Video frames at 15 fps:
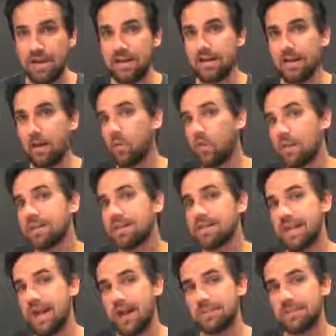Now, one of these
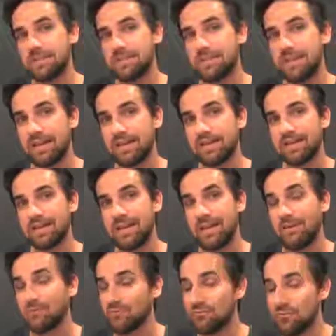apps that's
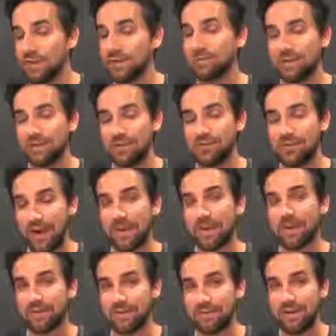really
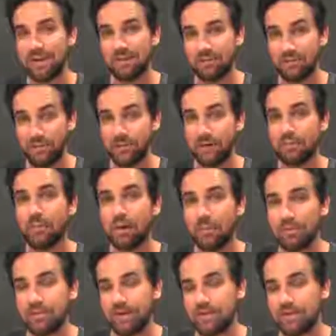cracking and very
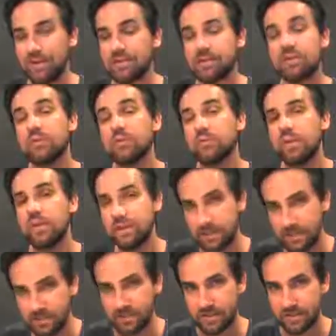popular out there is called
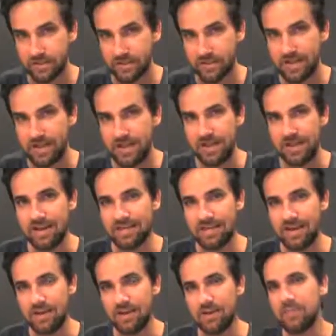Videolicious.
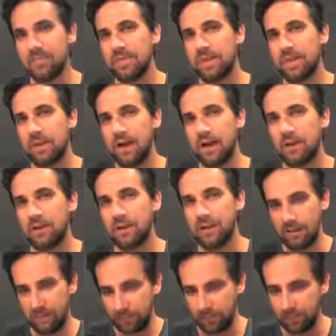So
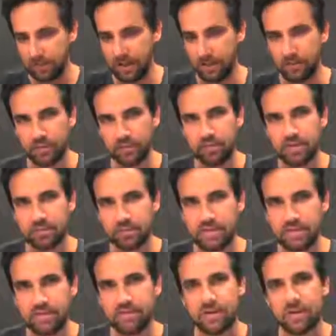I'll put that up on the bottom of
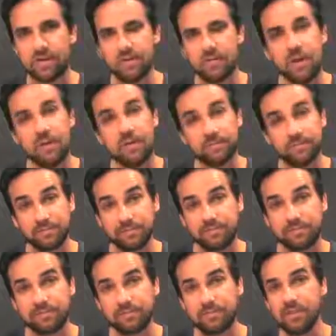this screen at the moment.
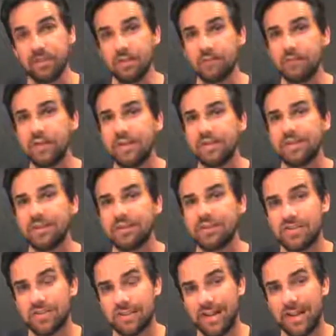
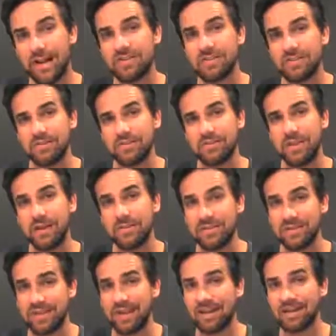Videolicious allows you to go
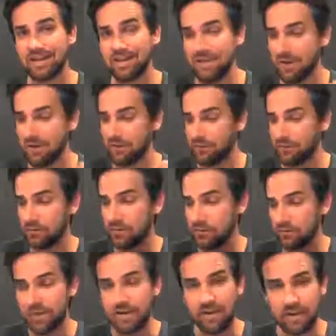exactly through
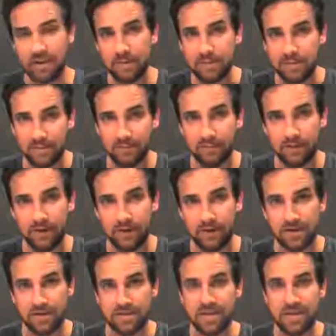your video clips and your
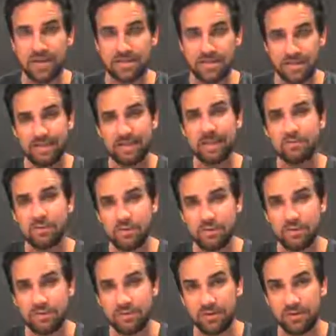photos, select which
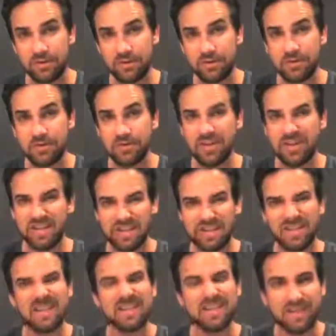ones you want to use. You can
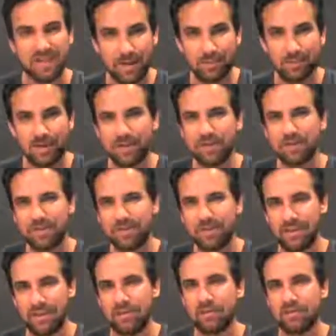select a template or a
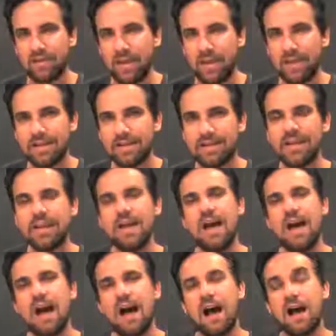theme for the edit,
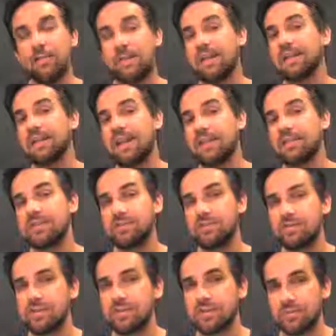and it allows you to
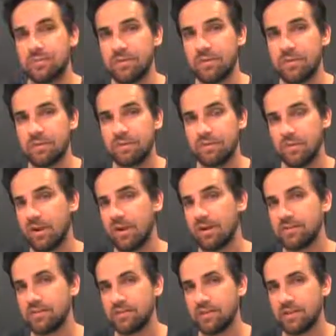choose some music from your
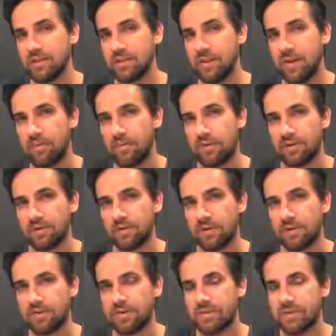iTunes library as
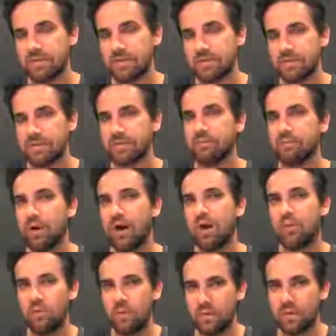well to
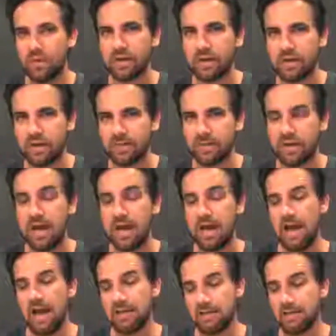compile with the clip.
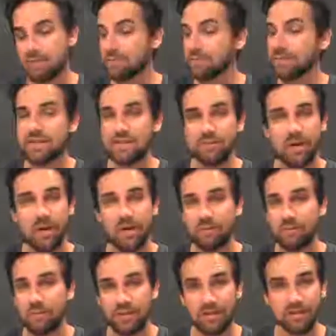And you just press a button,
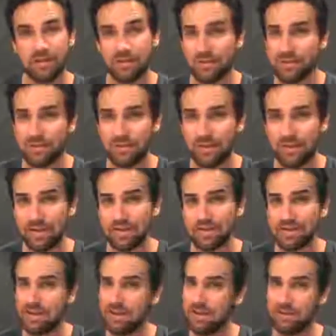within like 2 minutes
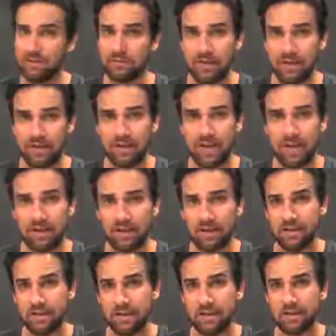you've rendered out
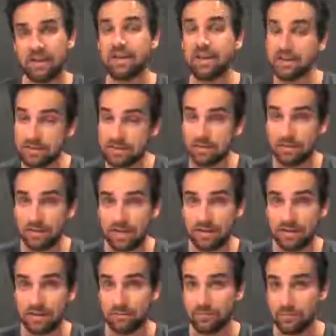an edited video
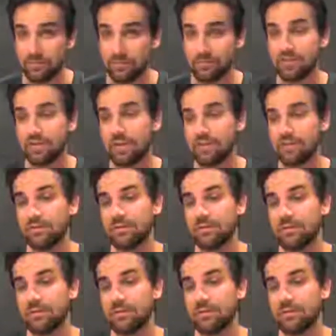clip, which is really cool.